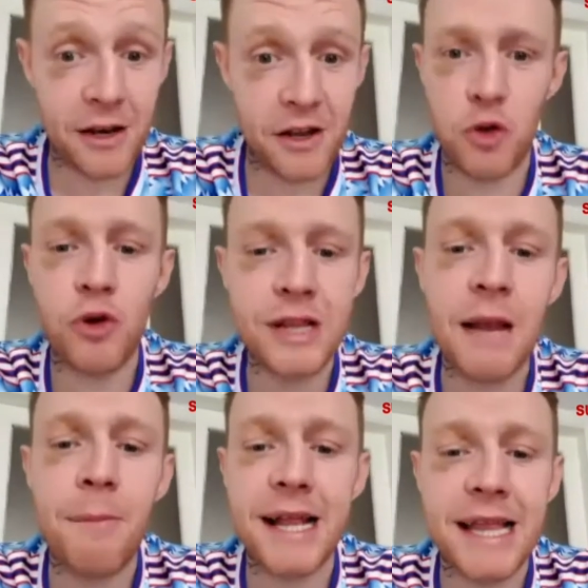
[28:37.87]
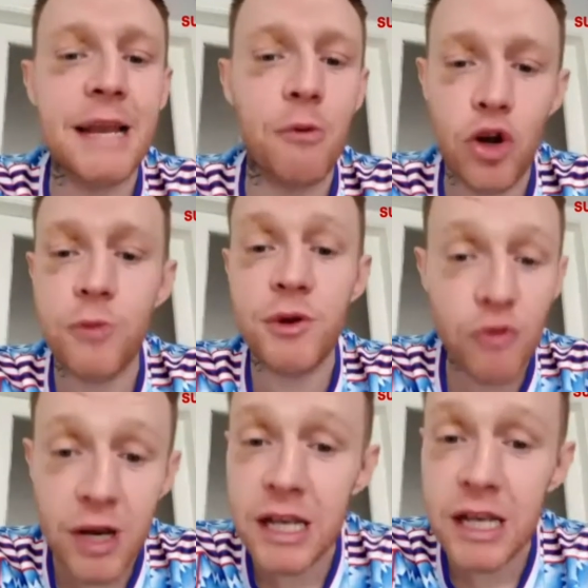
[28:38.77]
Like, you could tell back then they were going to be
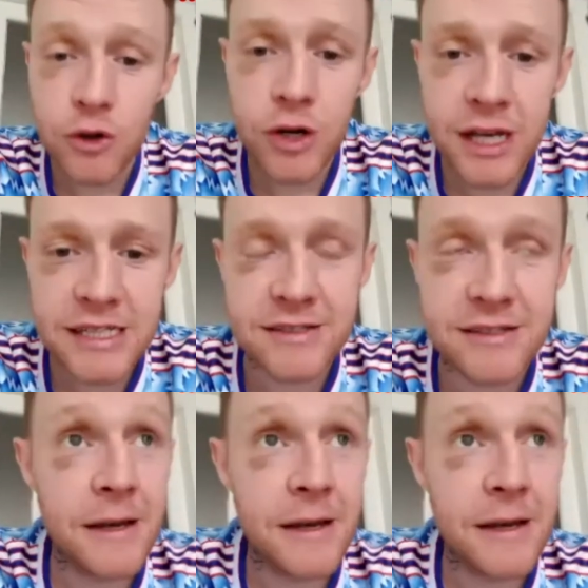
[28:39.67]
really good kids.